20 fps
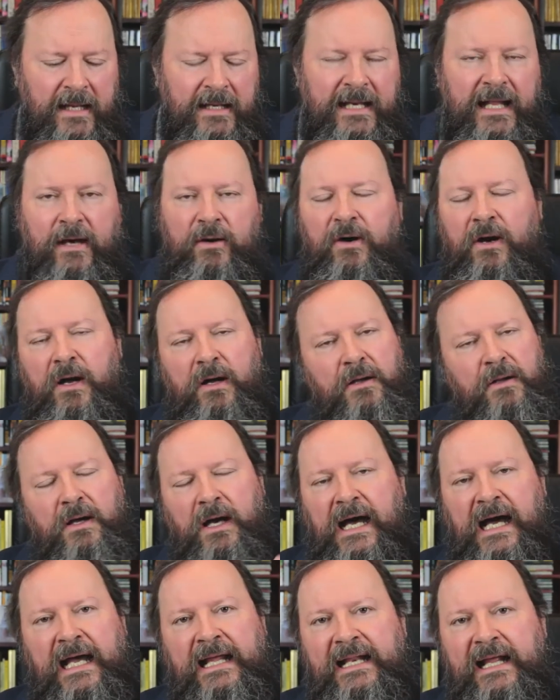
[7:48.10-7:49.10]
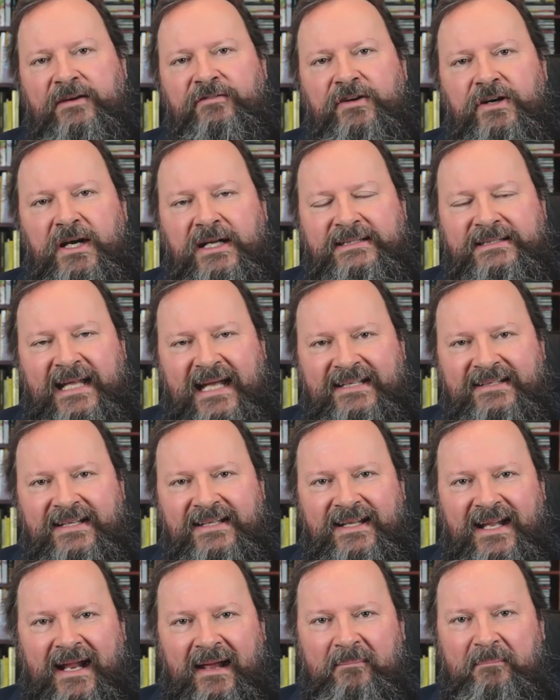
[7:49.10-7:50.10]
Now, I never
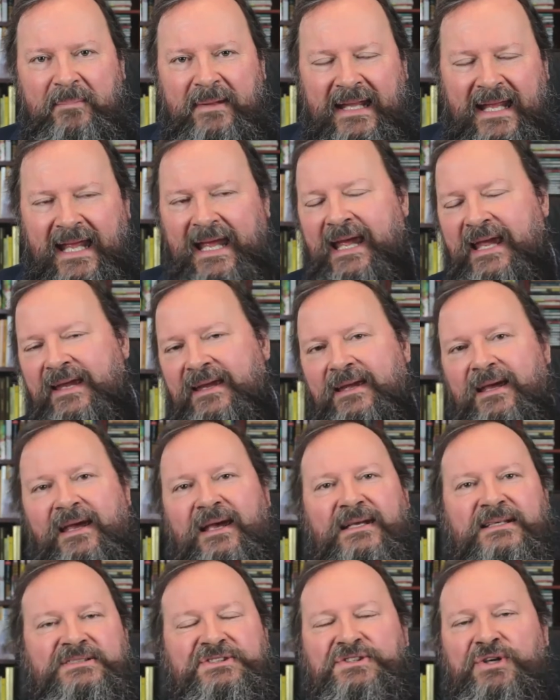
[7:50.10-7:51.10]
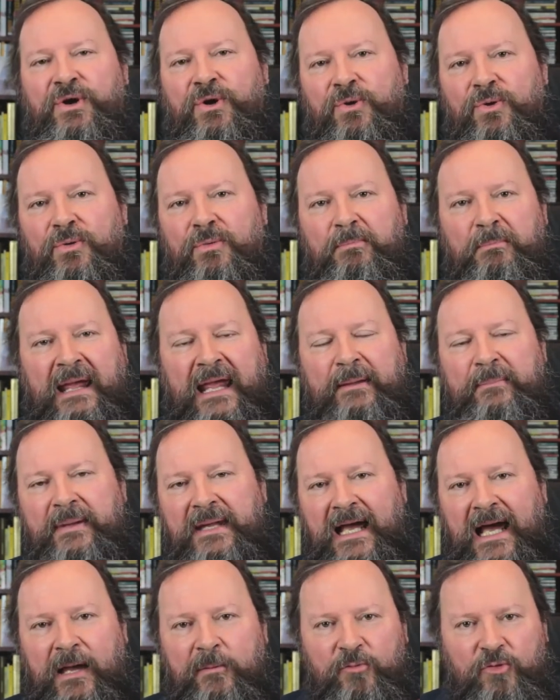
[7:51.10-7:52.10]
attended an MBA, so
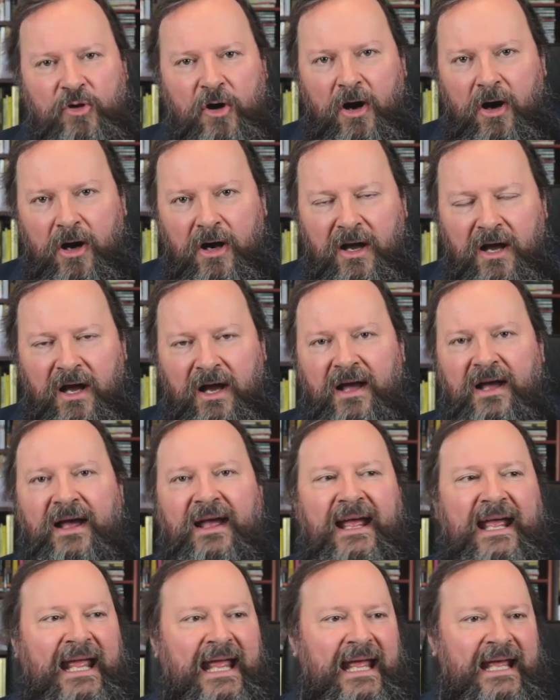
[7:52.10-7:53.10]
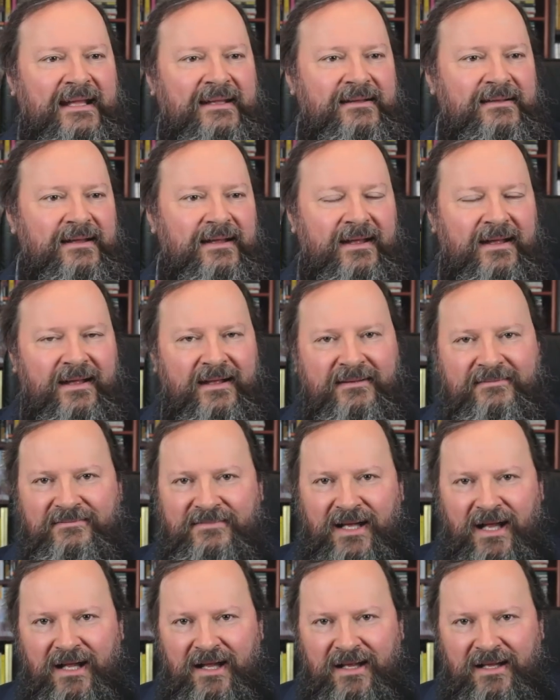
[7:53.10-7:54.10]
maybe I'm wrong, and
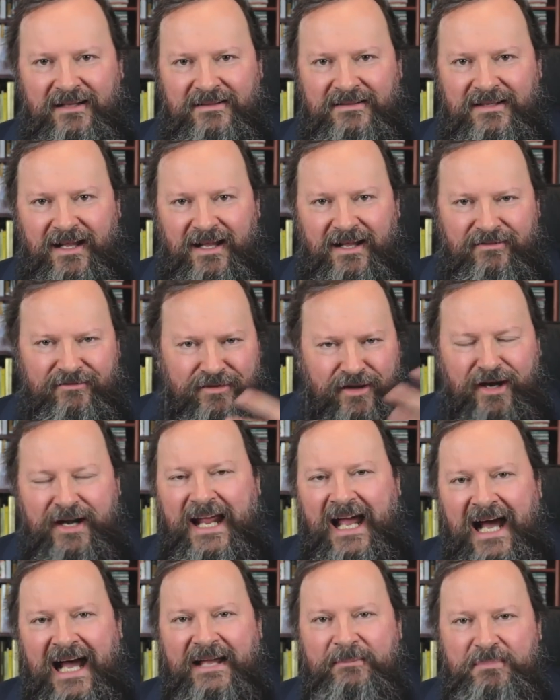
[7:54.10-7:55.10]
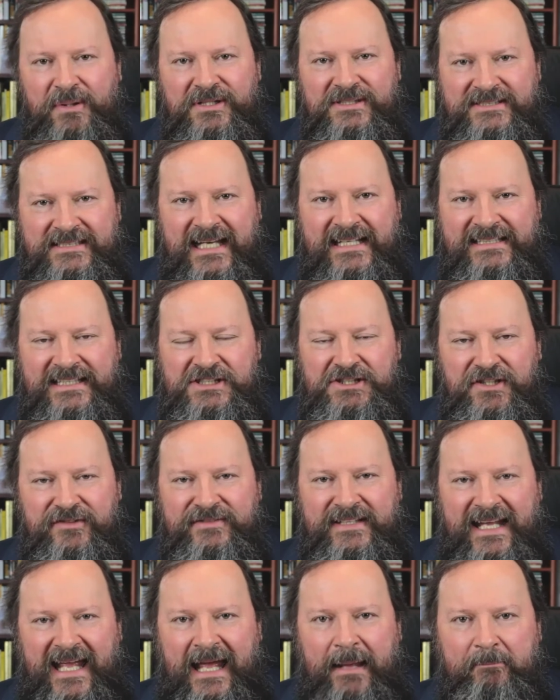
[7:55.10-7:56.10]
a very high percentage of
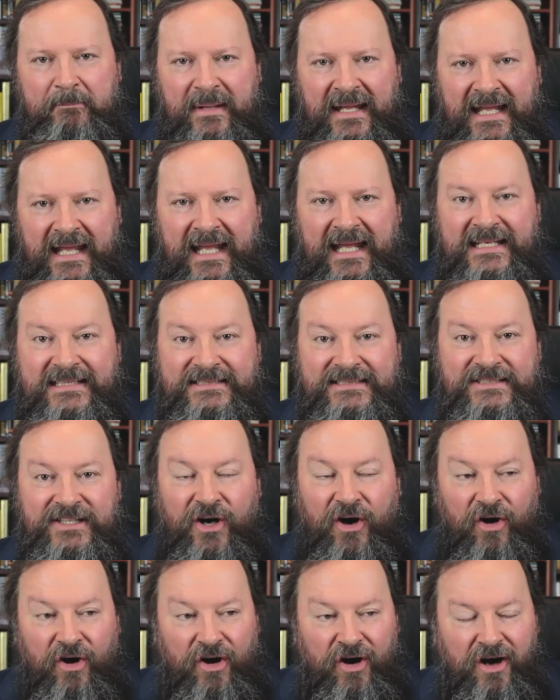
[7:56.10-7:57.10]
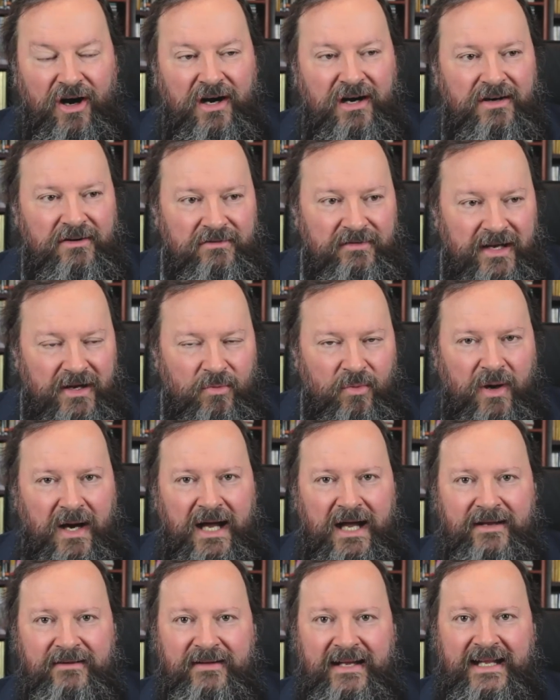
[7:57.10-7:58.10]
the MBAs are
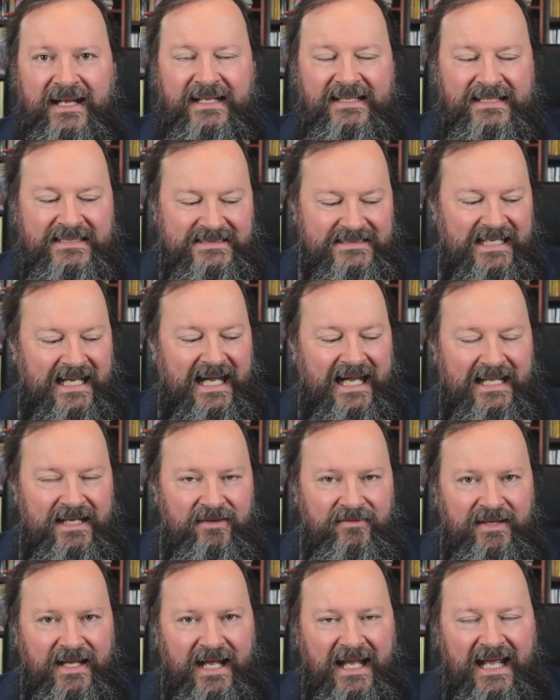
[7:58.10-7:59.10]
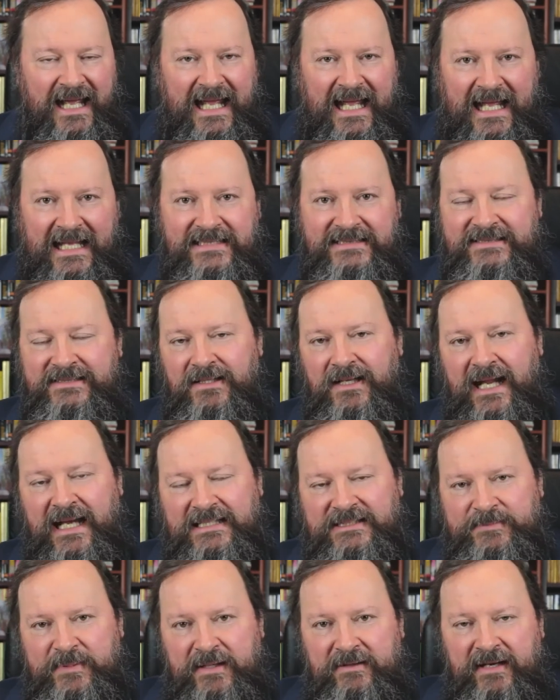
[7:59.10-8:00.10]
requiring this kind of hands-on
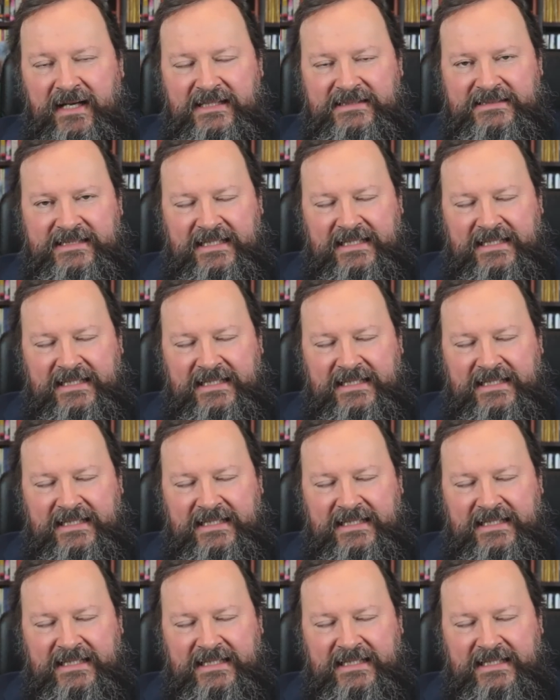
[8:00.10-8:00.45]
experience